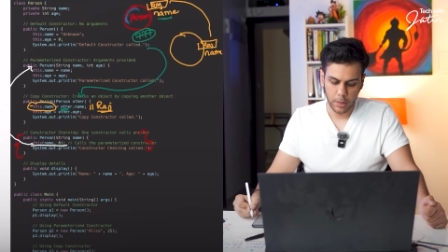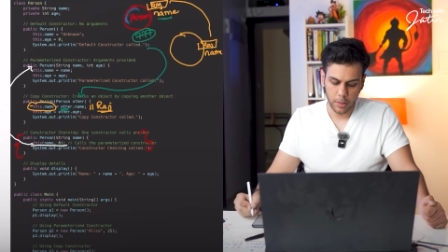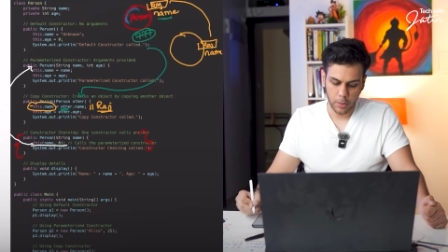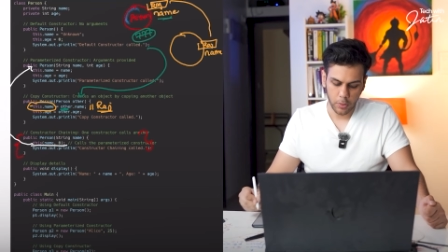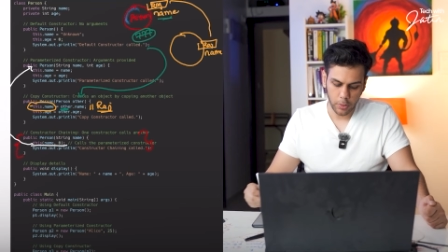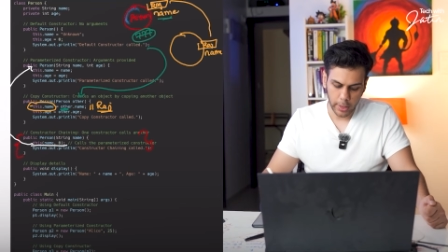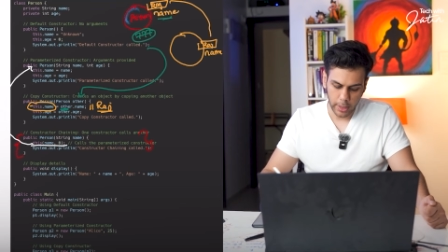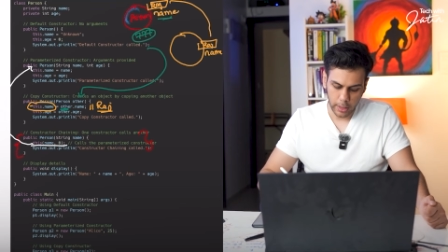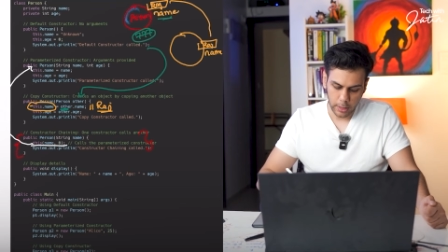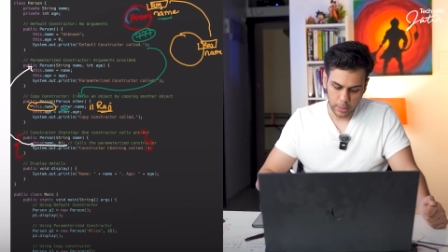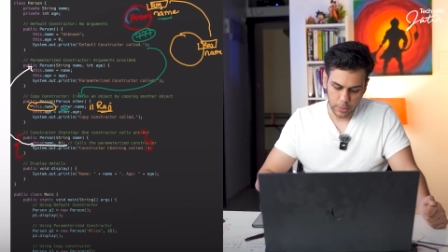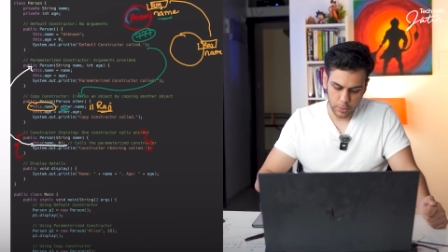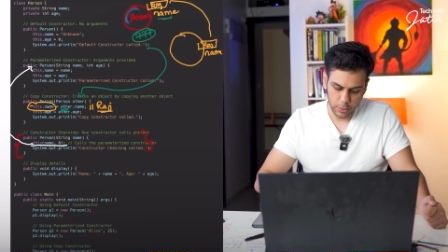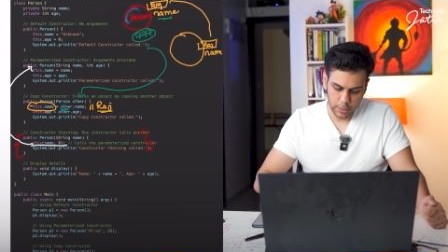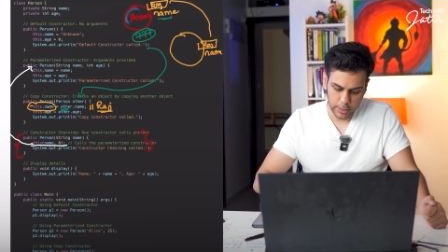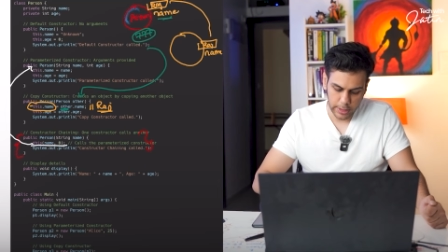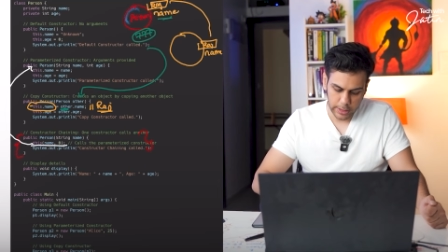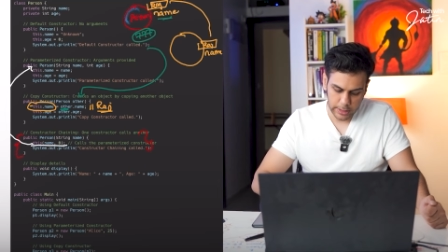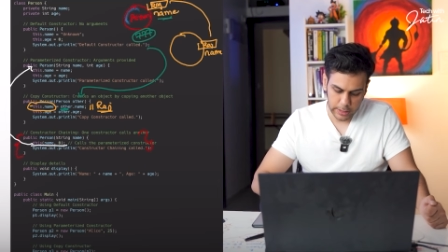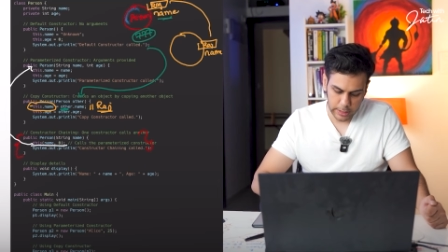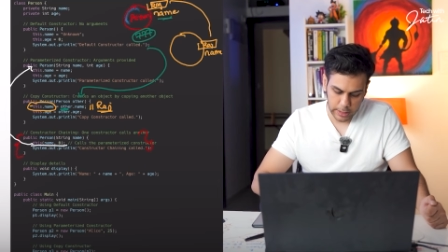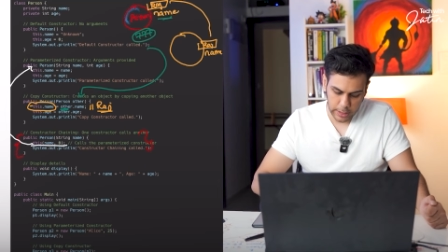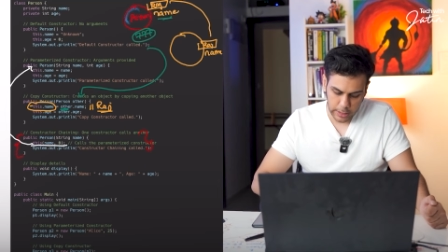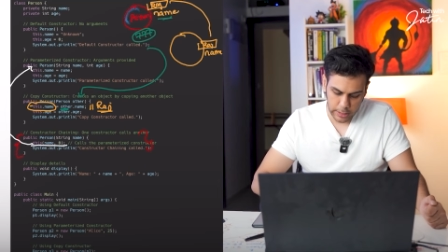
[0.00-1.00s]
Okay, so
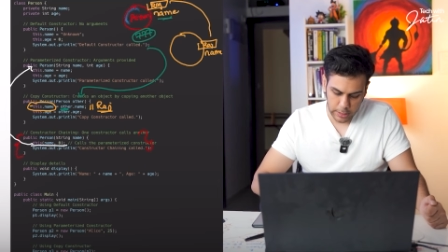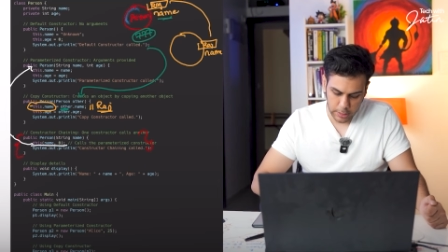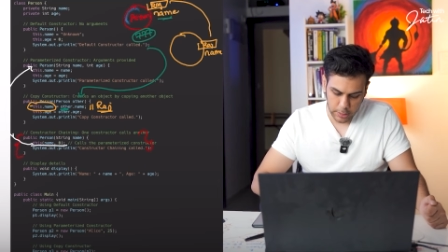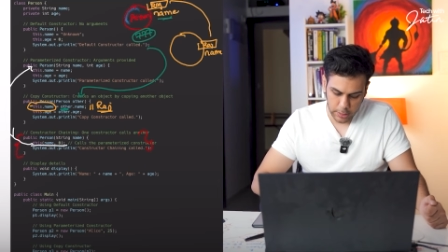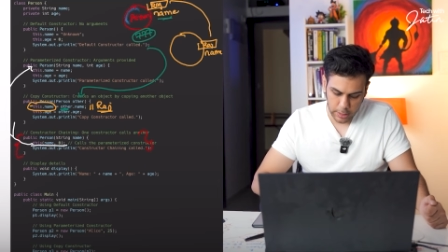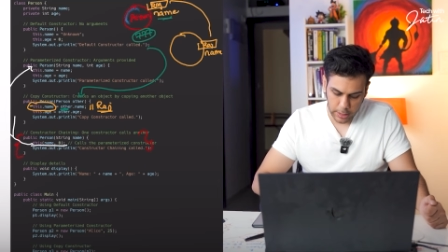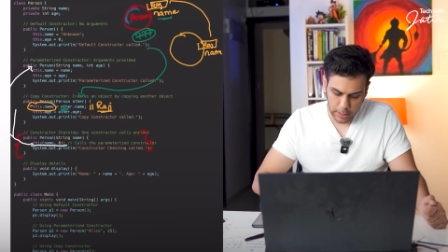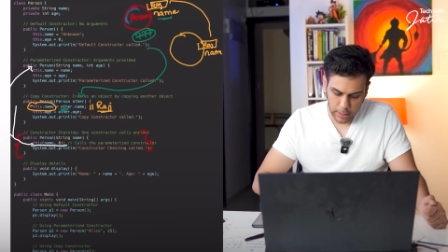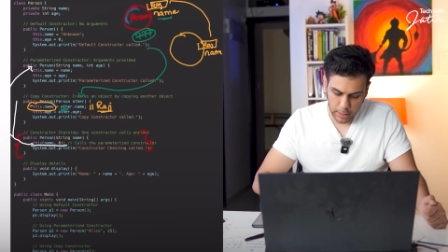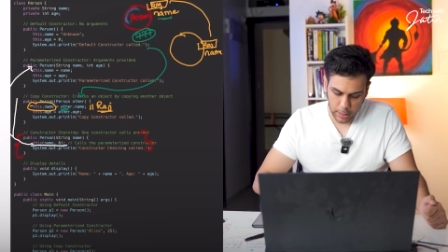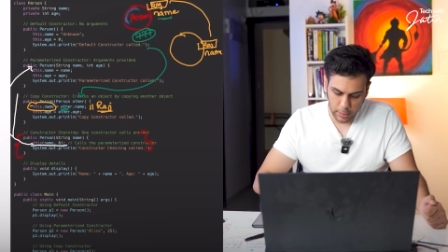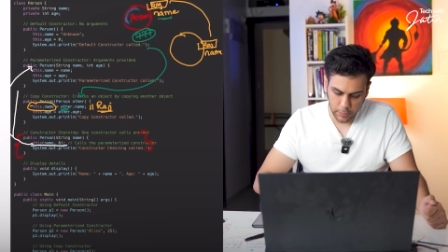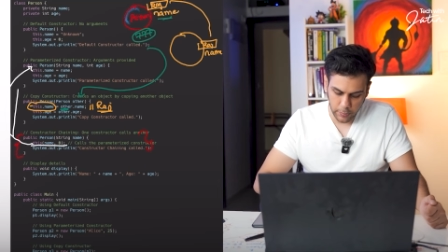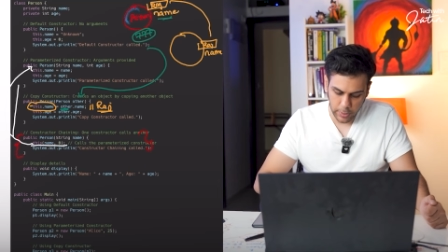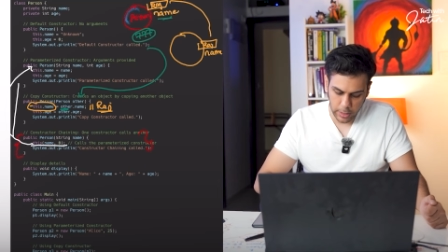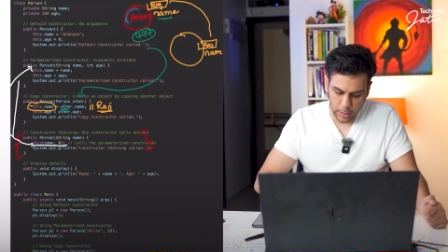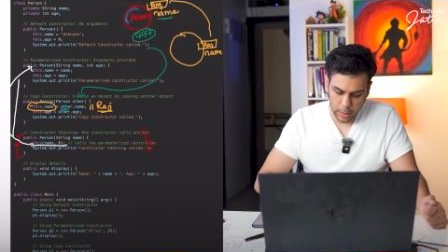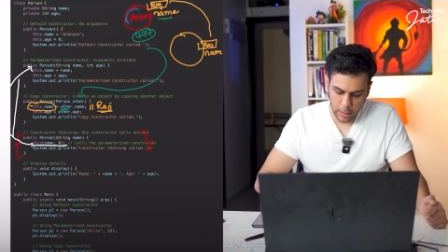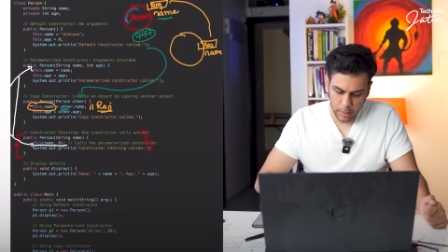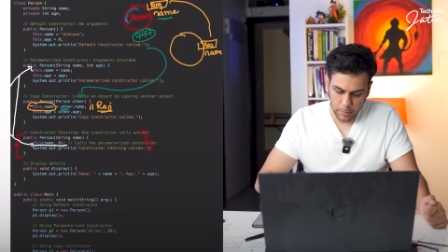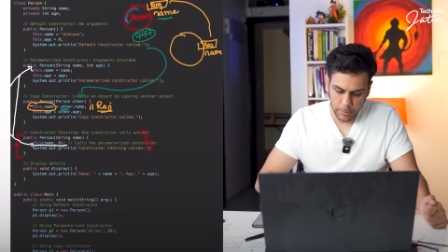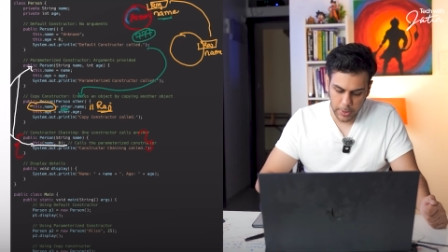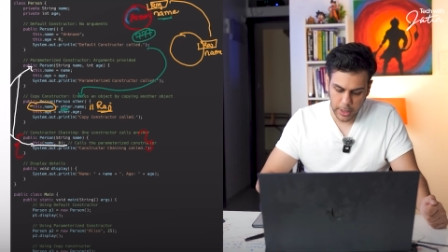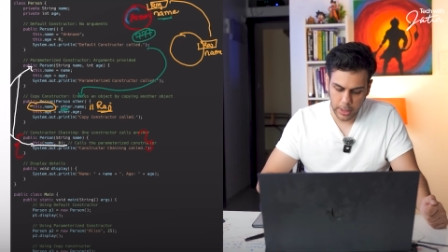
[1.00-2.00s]
this constructor
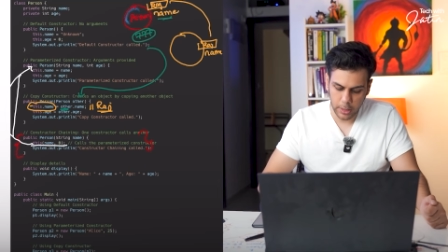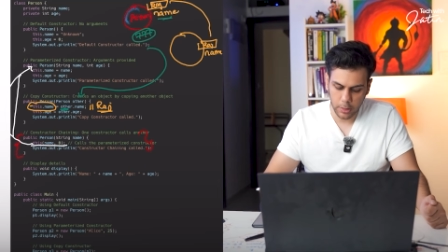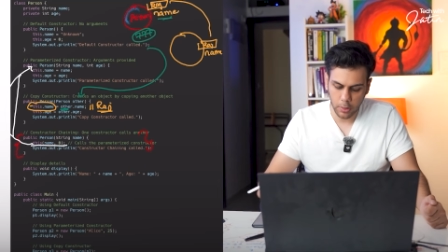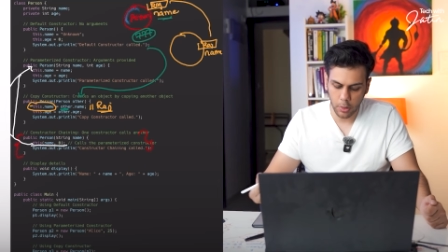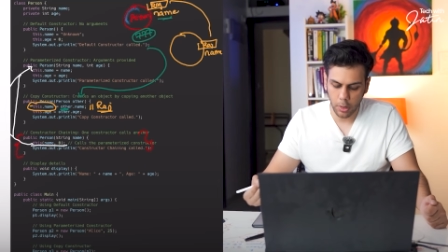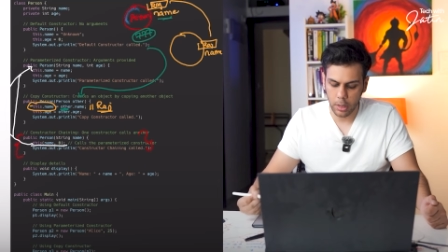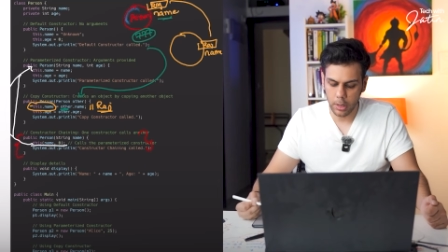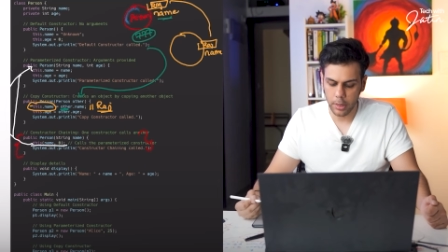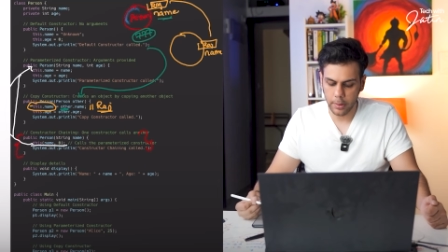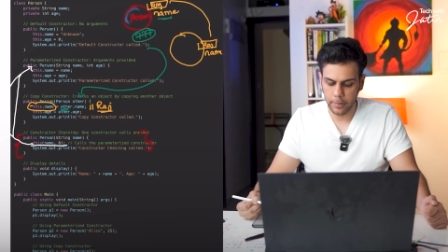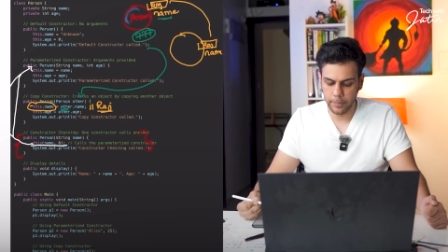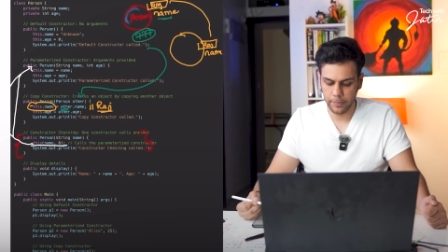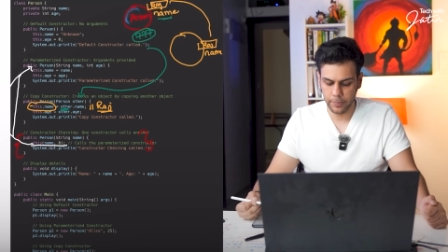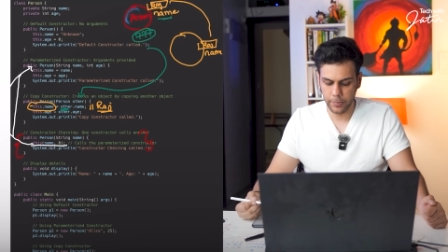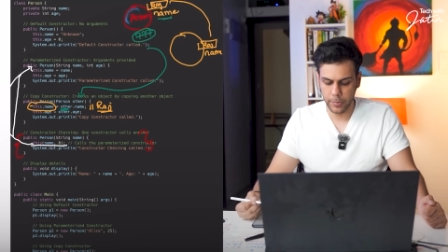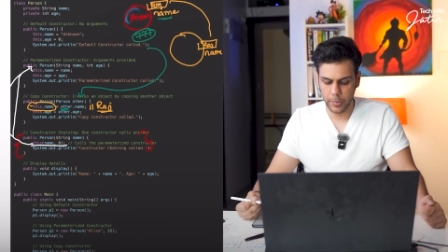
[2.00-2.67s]
will be called.